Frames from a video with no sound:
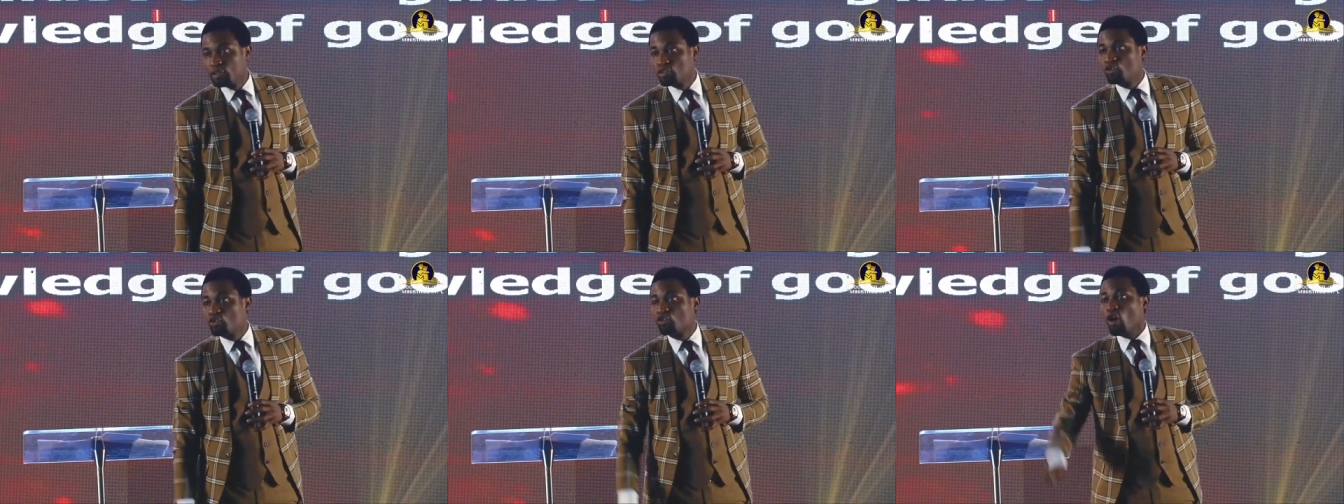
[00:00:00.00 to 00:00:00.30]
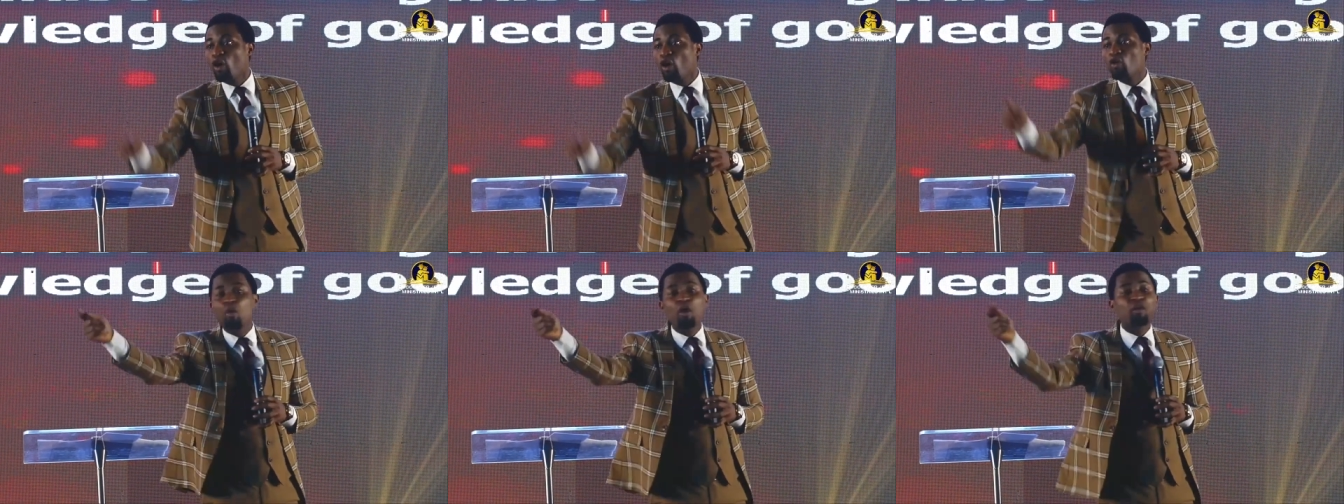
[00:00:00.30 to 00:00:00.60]

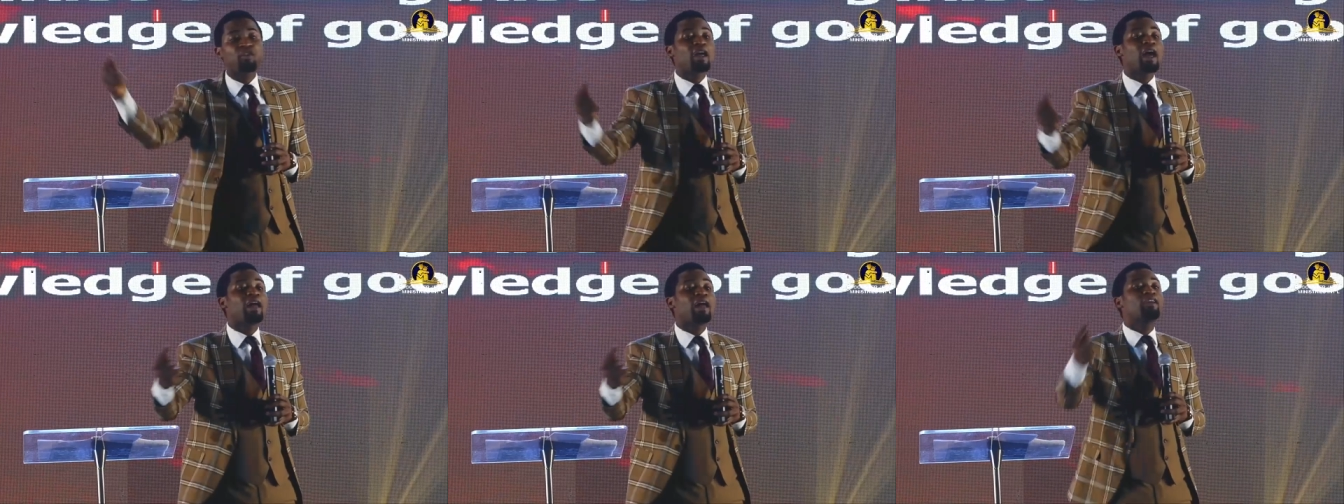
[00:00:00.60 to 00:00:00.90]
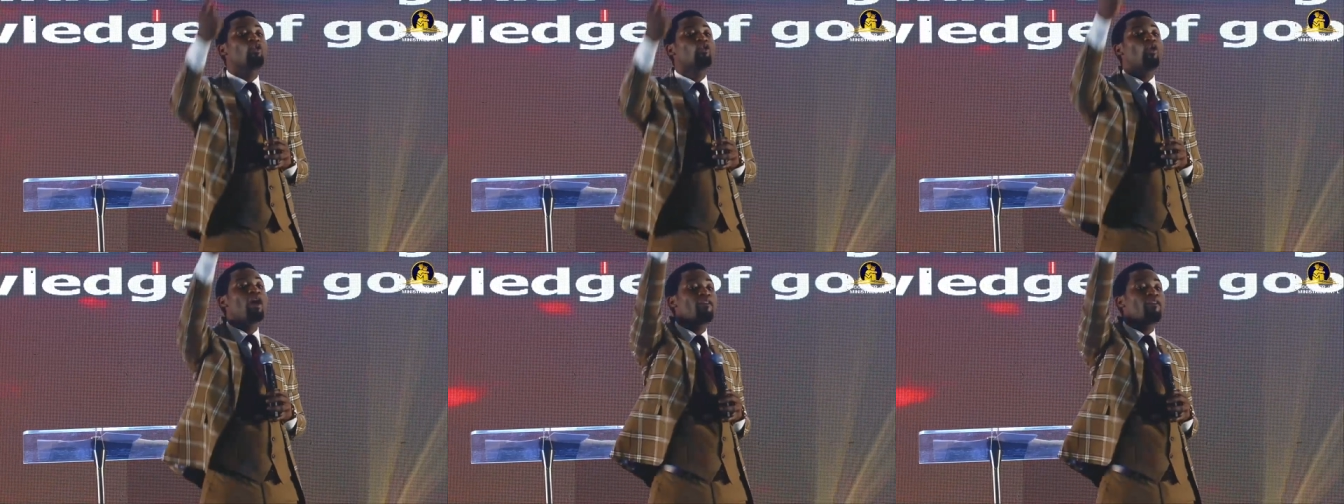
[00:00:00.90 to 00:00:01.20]
John, who was
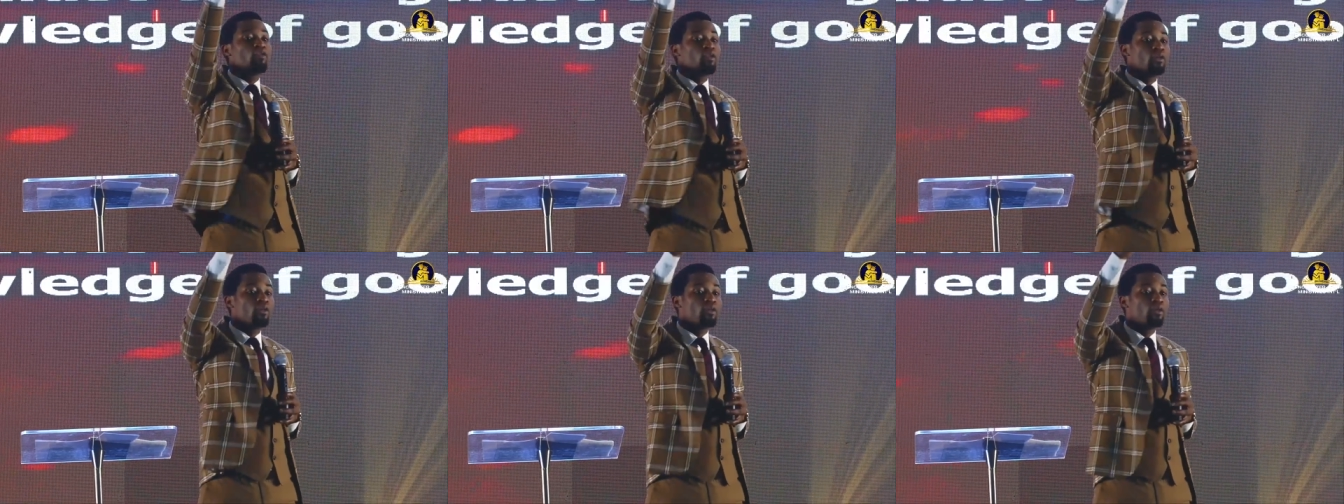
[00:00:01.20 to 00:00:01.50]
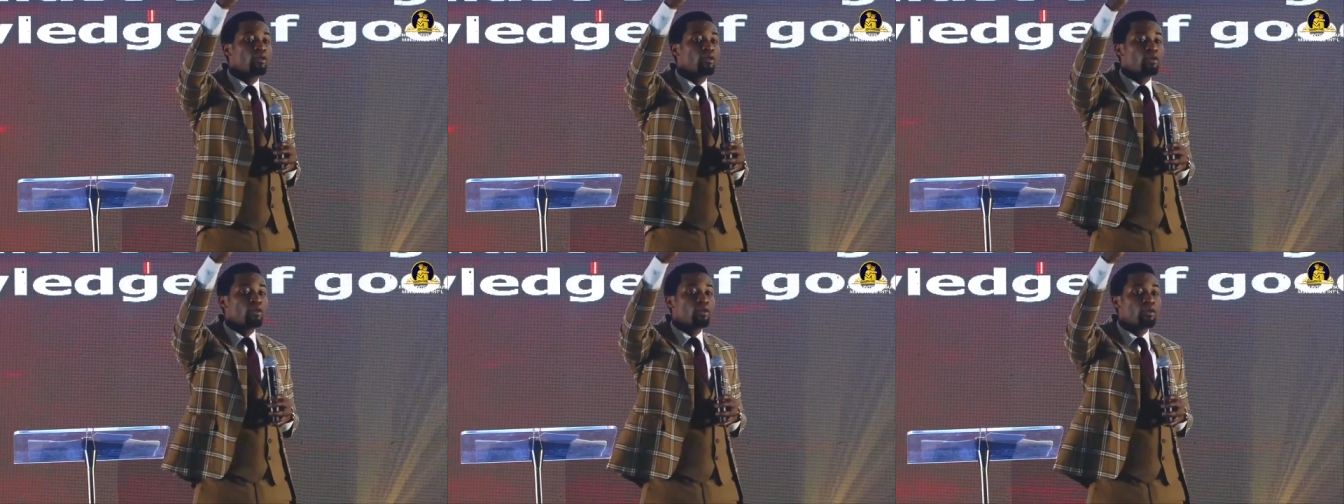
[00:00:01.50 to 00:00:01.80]
carried to heaven,
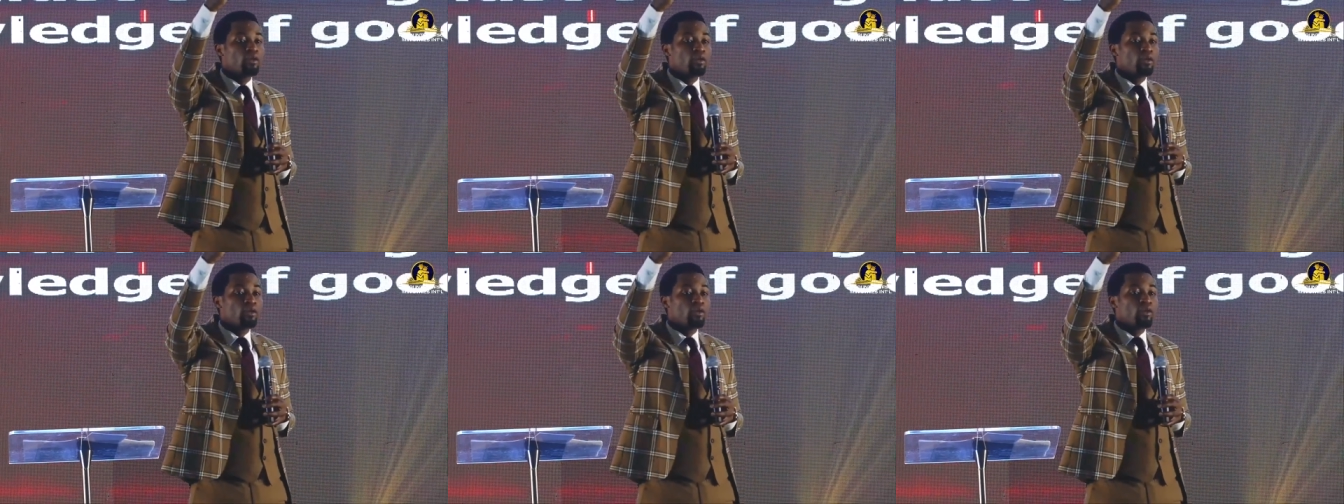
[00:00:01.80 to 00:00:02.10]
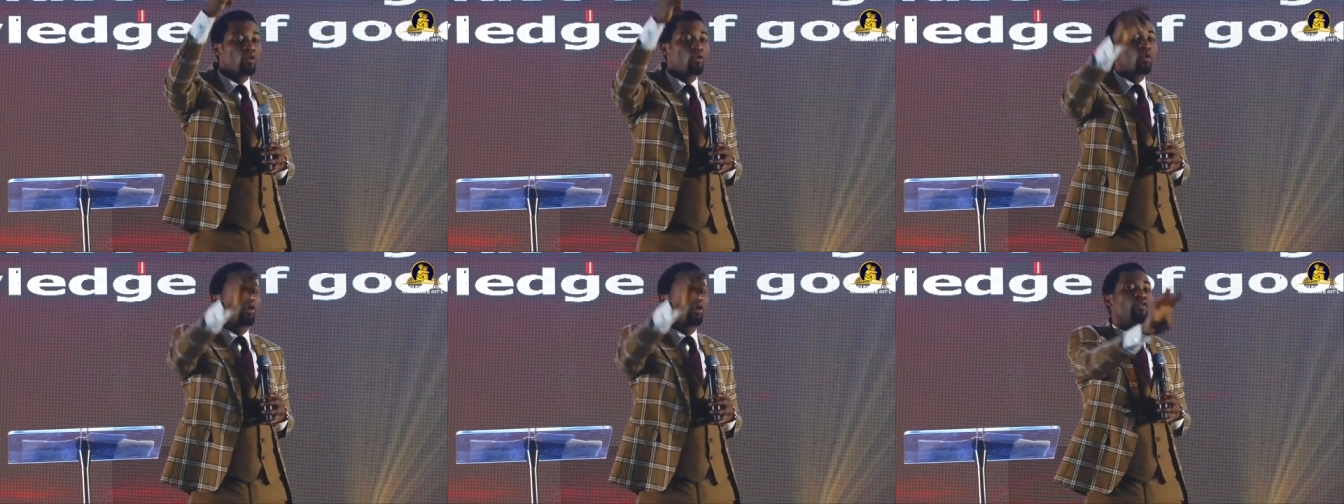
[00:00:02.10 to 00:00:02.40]

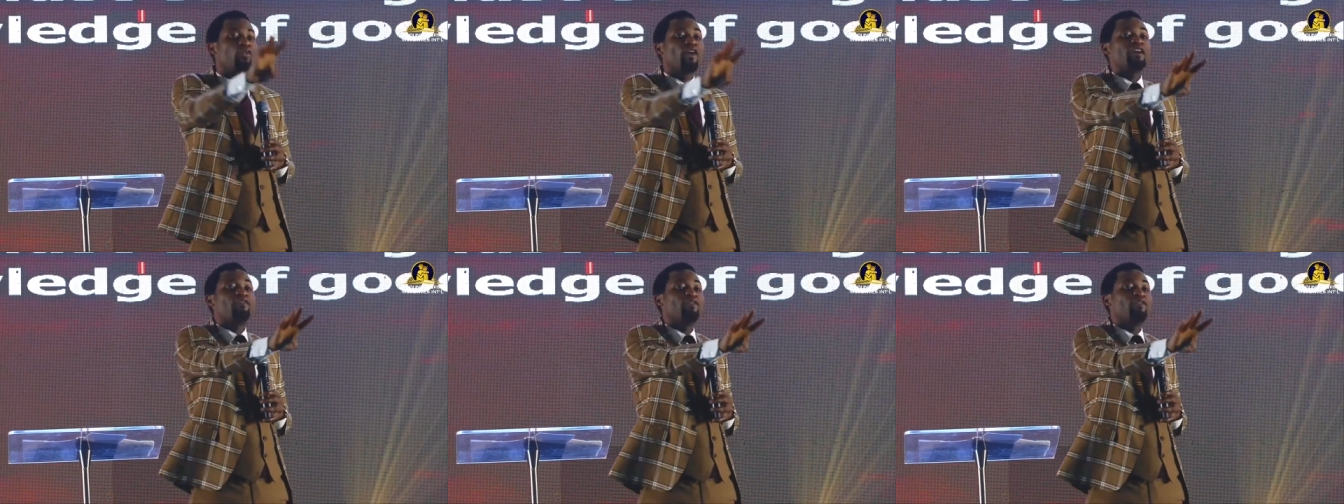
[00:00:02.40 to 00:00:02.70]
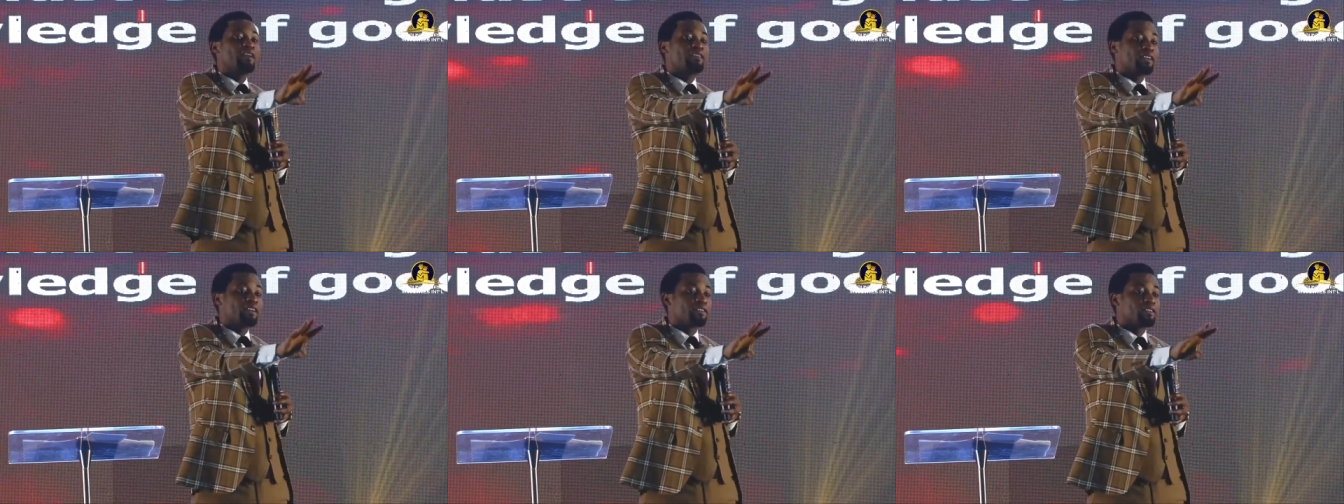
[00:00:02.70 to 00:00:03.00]
wrote five
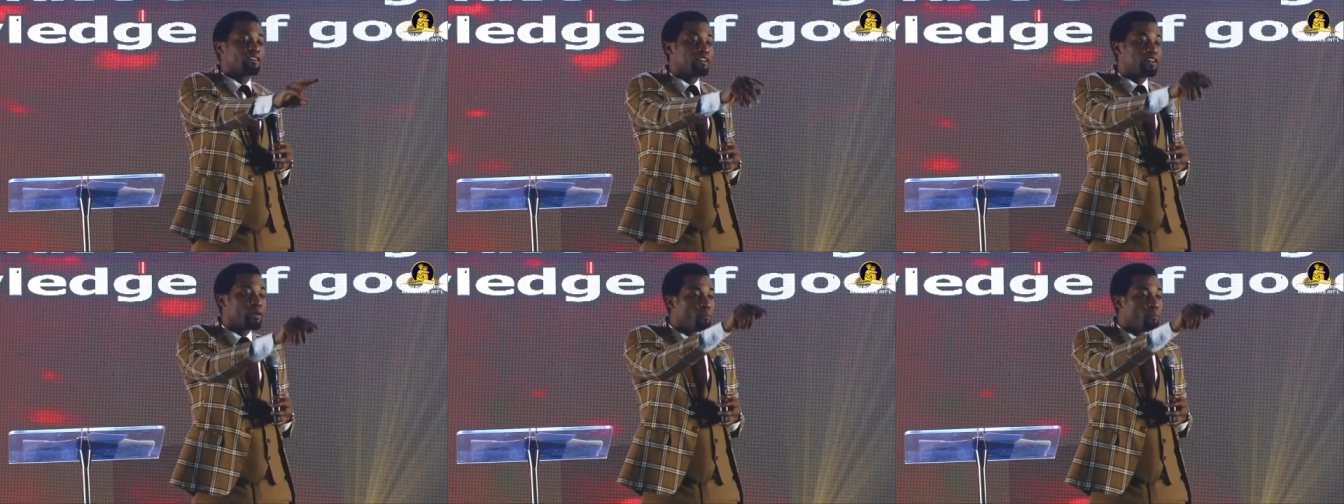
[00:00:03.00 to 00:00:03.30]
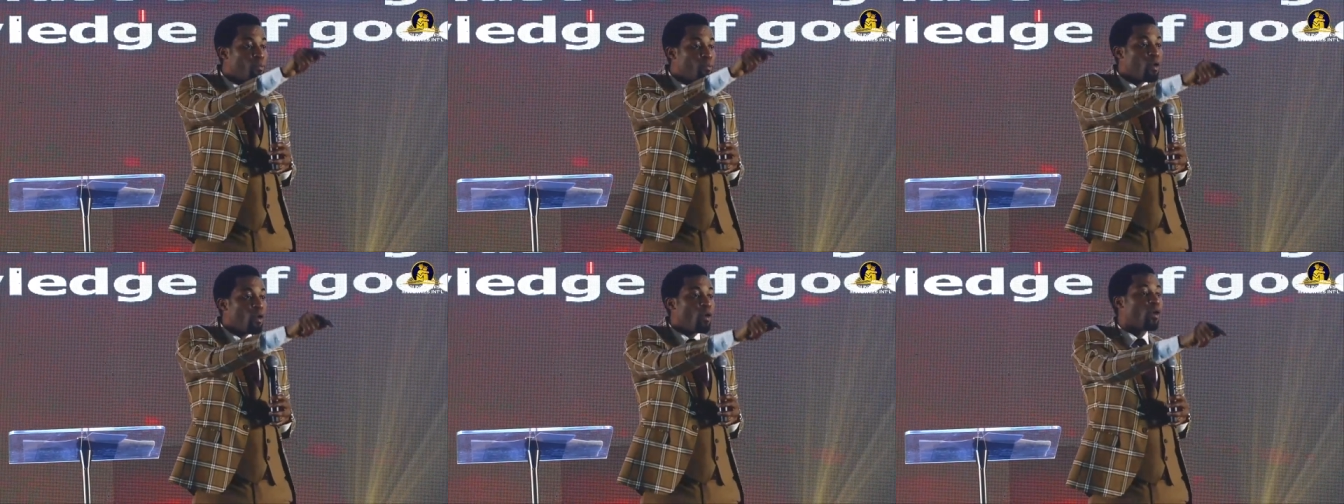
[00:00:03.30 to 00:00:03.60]
letters.
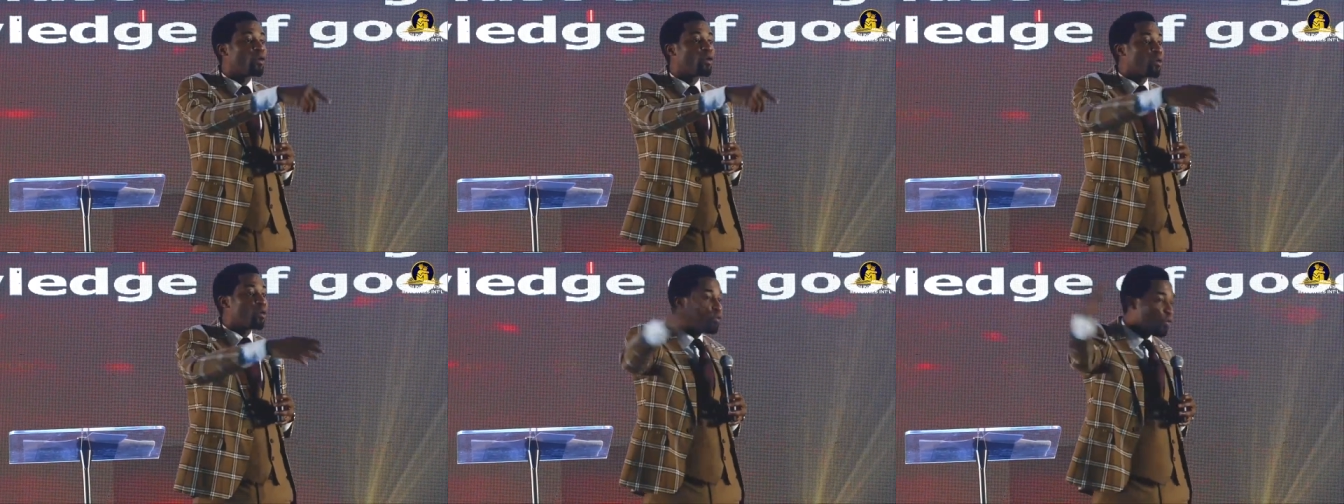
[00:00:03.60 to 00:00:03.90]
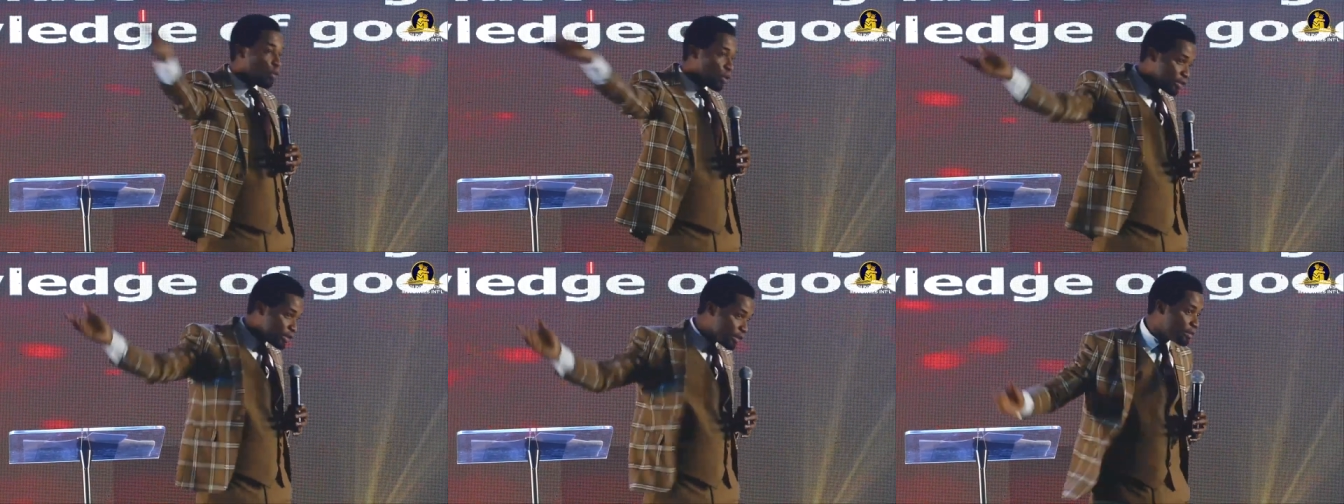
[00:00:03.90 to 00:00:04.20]
Paul wrote
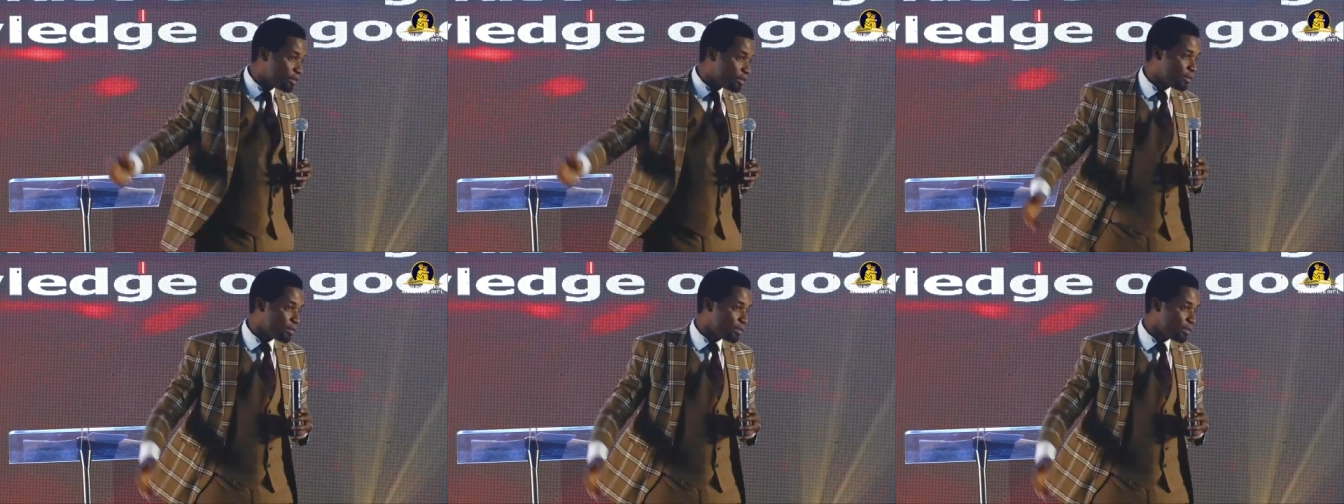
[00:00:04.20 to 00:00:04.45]
14